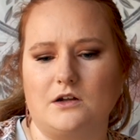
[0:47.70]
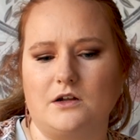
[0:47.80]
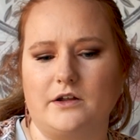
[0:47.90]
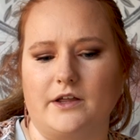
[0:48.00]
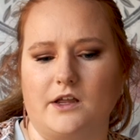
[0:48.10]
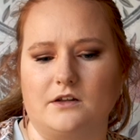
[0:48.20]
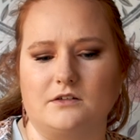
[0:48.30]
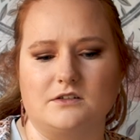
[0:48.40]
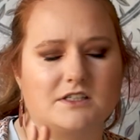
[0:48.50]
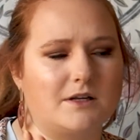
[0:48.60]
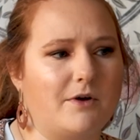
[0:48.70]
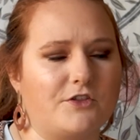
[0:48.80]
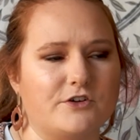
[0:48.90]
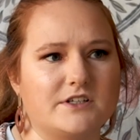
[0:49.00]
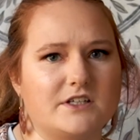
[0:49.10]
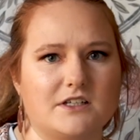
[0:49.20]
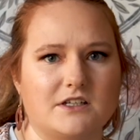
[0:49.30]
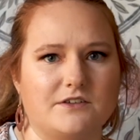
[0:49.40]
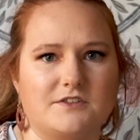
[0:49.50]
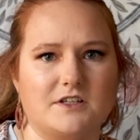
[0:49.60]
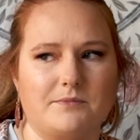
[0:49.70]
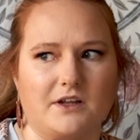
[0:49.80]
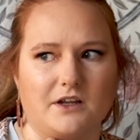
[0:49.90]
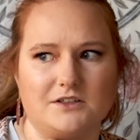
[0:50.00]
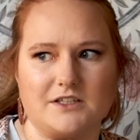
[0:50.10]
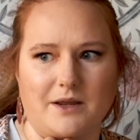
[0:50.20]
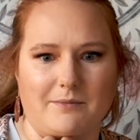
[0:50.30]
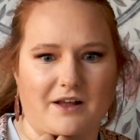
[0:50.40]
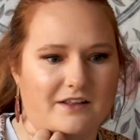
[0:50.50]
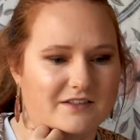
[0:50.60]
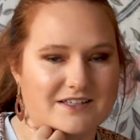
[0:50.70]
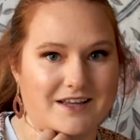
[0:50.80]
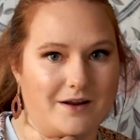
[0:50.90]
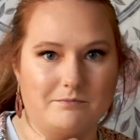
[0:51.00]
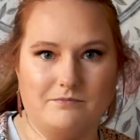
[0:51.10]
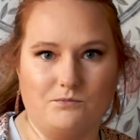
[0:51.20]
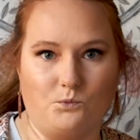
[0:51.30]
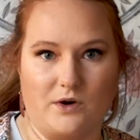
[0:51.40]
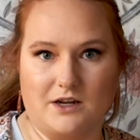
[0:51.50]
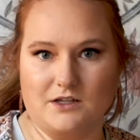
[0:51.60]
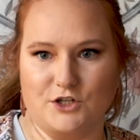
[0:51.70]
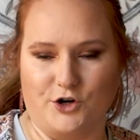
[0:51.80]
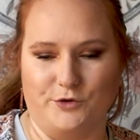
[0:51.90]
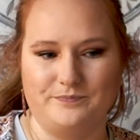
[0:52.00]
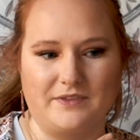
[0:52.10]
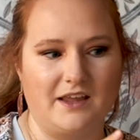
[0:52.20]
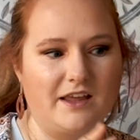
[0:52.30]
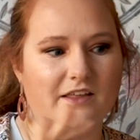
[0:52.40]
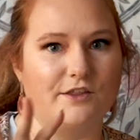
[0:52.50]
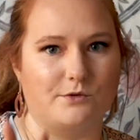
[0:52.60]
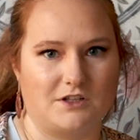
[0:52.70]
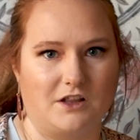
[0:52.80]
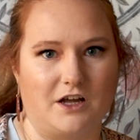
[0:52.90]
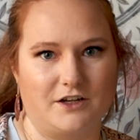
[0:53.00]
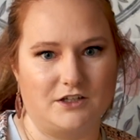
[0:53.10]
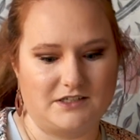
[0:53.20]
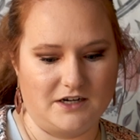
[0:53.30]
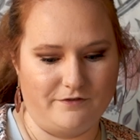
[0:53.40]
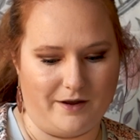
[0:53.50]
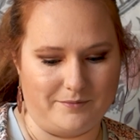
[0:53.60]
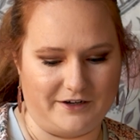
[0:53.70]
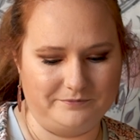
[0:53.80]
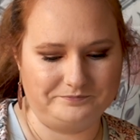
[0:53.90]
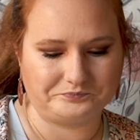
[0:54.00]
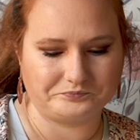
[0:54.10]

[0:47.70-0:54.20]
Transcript: and some other season of something else came out the same week. So there was a lot of good stuff happening.